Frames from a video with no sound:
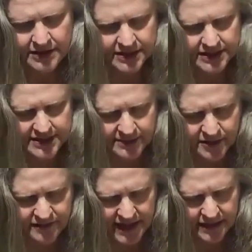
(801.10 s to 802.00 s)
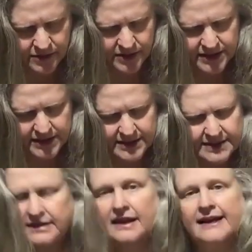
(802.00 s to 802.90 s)
Just some more fat
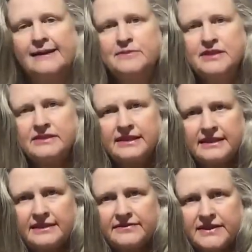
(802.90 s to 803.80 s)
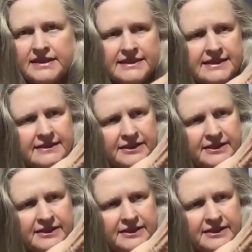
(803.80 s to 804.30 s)
quarters. I absolutely love this.